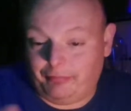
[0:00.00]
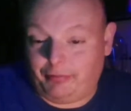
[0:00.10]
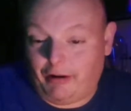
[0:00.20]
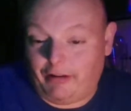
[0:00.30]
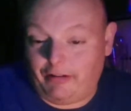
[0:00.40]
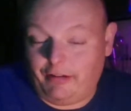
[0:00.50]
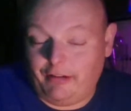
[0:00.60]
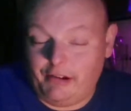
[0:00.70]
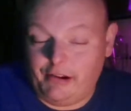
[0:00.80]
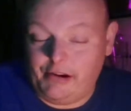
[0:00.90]
But
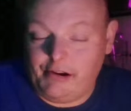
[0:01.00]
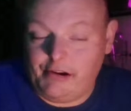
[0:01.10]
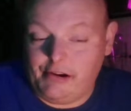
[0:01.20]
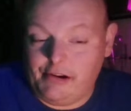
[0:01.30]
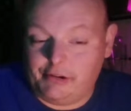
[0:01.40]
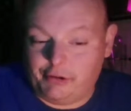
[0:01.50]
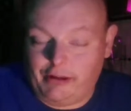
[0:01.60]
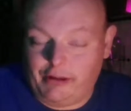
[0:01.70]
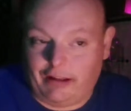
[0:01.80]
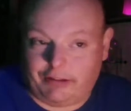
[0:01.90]
True
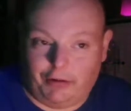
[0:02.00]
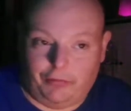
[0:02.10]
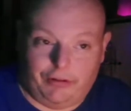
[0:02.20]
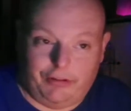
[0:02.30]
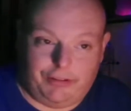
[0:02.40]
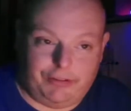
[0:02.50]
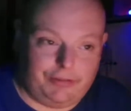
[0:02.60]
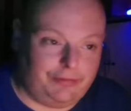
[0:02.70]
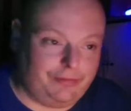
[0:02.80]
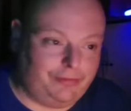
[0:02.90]
Nats are the
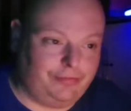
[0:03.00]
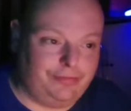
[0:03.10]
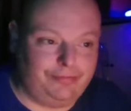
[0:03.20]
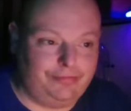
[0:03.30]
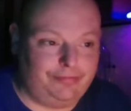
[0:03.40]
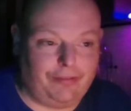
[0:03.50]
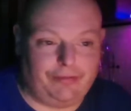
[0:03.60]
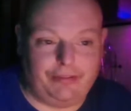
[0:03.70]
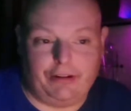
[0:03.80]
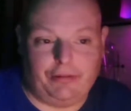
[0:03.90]
ones. I
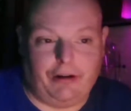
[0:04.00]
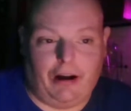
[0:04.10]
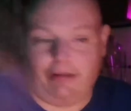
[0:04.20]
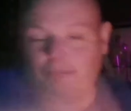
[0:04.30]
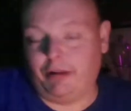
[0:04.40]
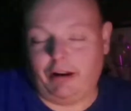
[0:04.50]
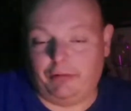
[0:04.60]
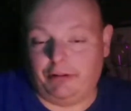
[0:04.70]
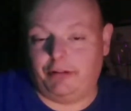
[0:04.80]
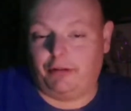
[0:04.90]
forget who got it, but
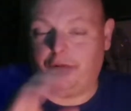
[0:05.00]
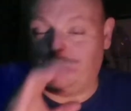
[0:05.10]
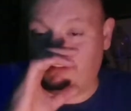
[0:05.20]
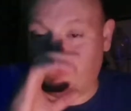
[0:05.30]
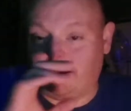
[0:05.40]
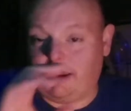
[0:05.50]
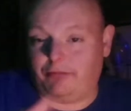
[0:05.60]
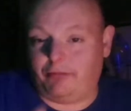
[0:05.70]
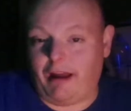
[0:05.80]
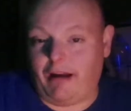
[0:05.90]
anyways, they're the ones that came
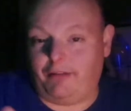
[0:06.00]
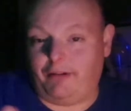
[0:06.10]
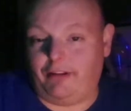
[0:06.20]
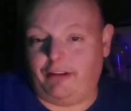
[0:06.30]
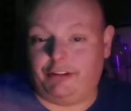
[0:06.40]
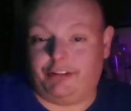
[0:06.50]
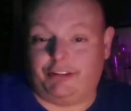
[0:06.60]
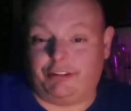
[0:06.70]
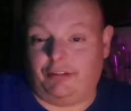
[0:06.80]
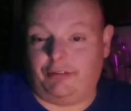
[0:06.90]
from Africa. They just
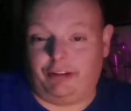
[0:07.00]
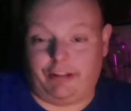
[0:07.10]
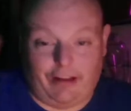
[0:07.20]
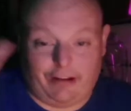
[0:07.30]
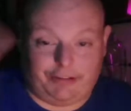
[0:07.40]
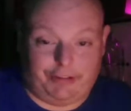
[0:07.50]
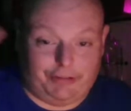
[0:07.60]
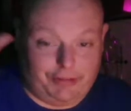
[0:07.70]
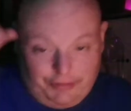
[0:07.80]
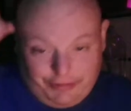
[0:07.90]
discovered like last year.
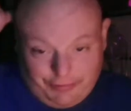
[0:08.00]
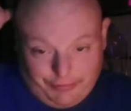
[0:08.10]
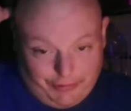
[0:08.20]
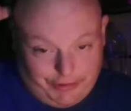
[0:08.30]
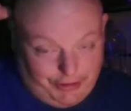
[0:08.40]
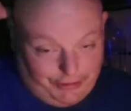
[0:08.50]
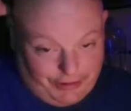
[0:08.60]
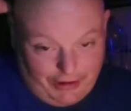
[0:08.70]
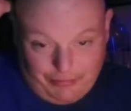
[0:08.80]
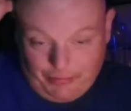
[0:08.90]
They're different
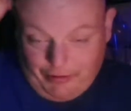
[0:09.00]
genotype or